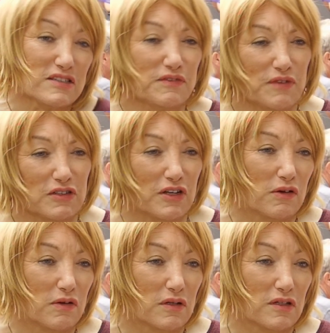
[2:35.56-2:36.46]
that's, you
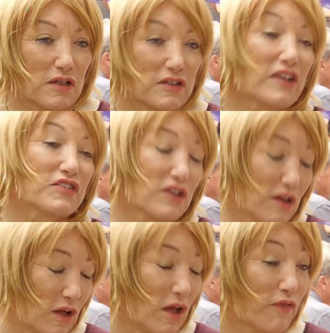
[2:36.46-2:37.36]
know, yes,
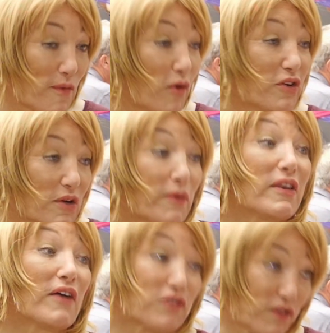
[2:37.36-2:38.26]
if I'm honest, I
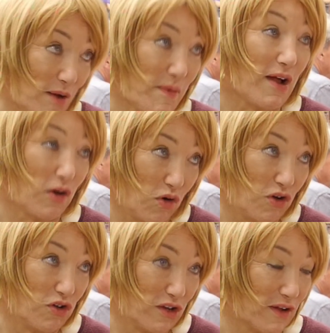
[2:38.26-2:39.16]
would love to have come out a lot
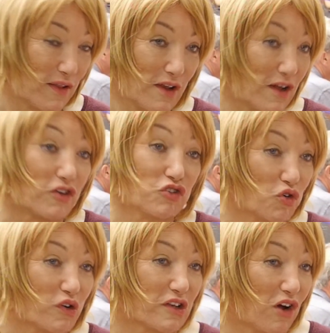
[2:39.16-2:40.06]
earlier and
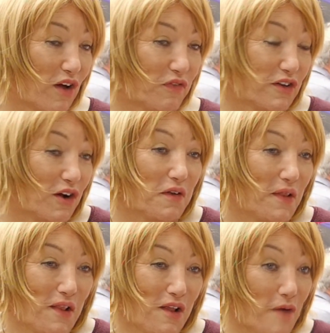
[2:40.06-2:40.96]
enjoyed life. You know,
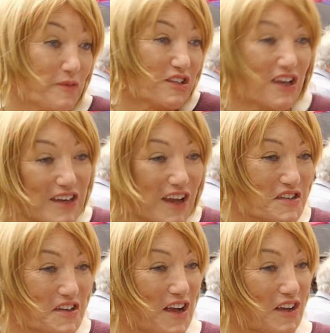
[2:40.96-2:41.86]
I'm a
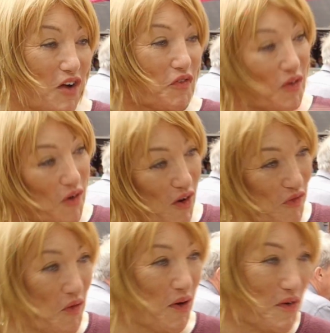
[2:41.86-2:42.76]
teenager now, going through
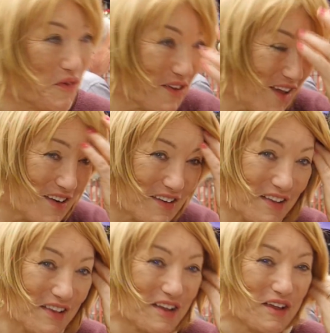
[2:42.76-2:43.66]
life all over again.
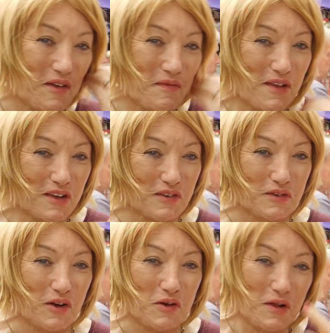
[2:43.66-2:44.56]
Uh,
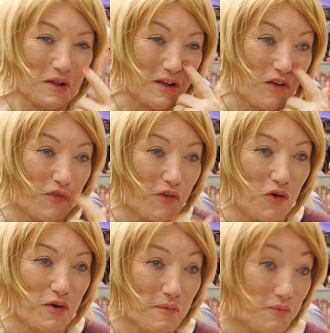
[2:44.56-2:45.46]
you know, going
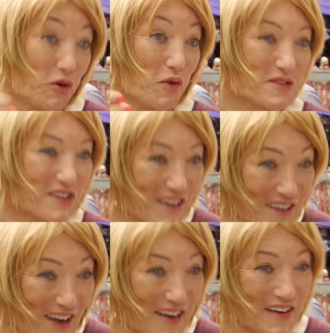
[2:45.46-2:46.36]
through puberty
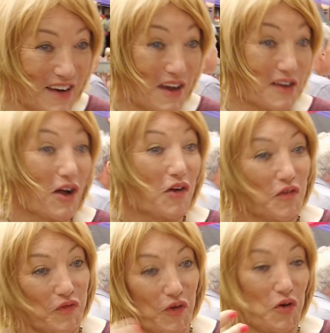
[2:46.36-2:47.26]
again,
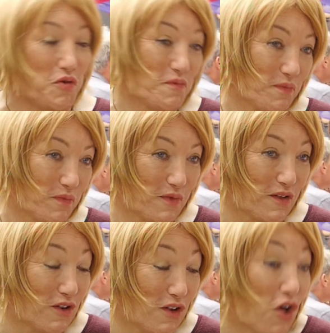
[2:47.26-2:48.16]
going through
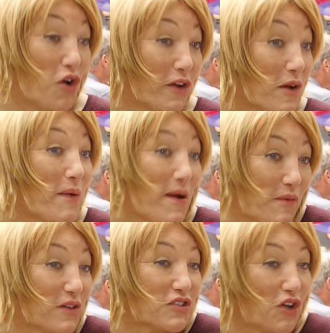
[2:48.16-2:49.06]
learning about
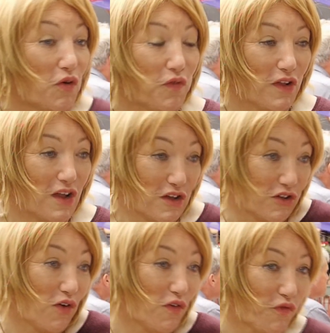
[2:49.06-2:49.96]
myself,
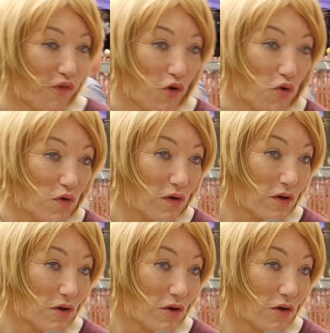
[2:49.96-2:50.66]
going through